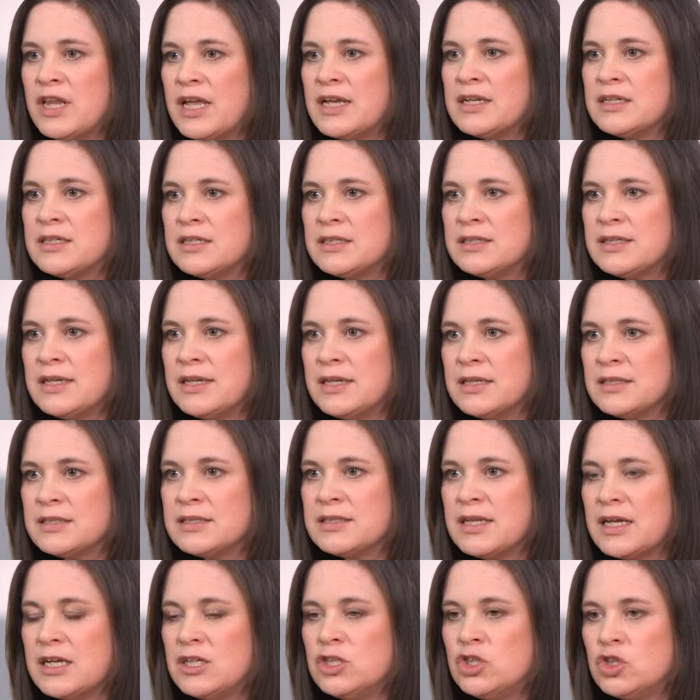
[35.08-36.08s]
then to sit and
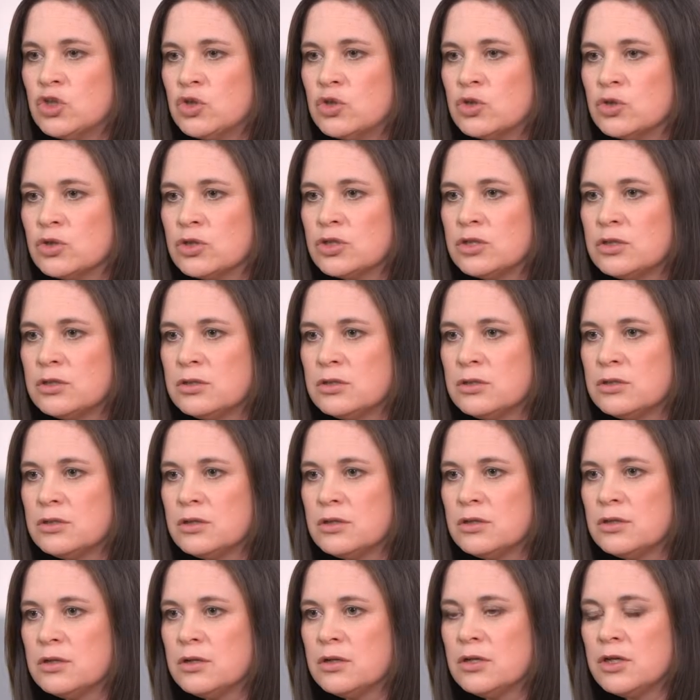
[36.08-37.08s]
say, George,
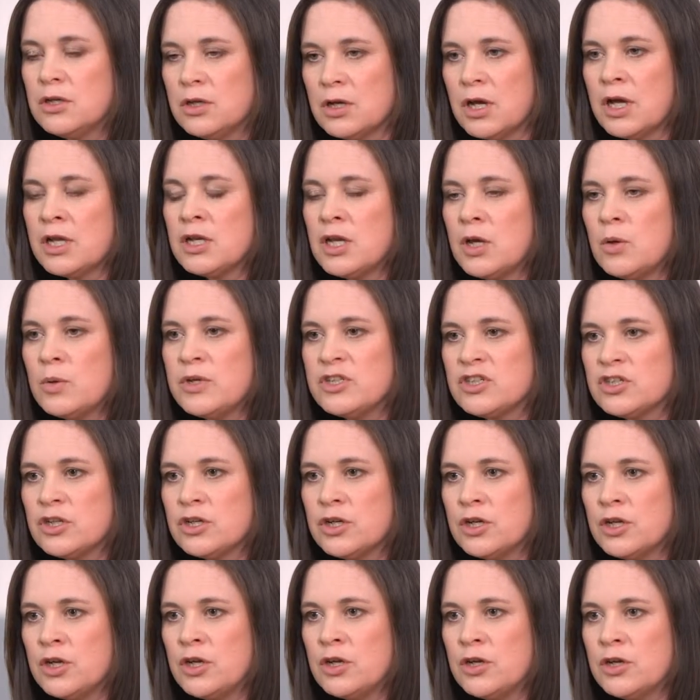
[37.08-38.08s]
I know it's
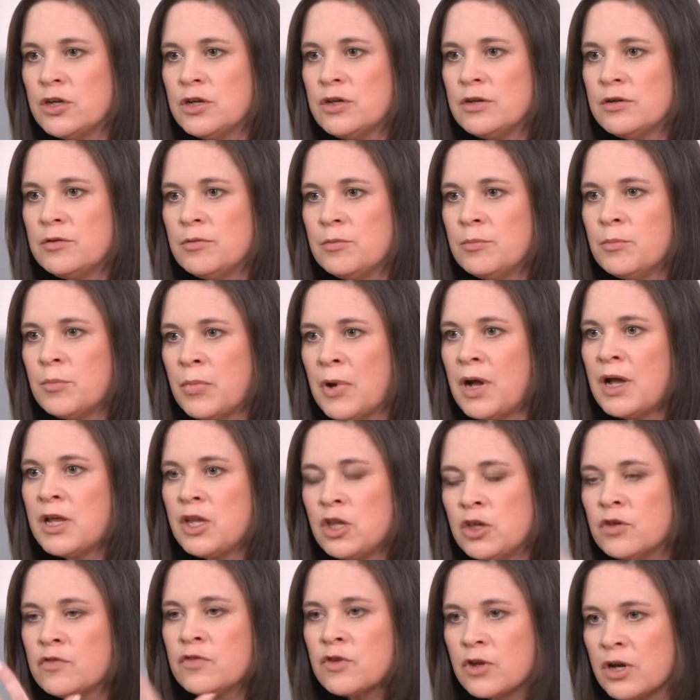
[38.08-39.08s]
gonna hurt, but
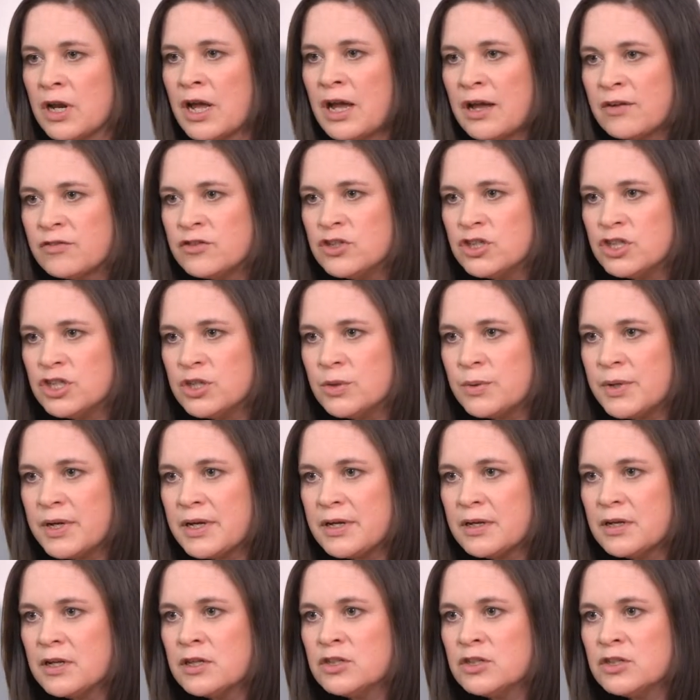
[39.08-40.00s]
you're gonna have to do it.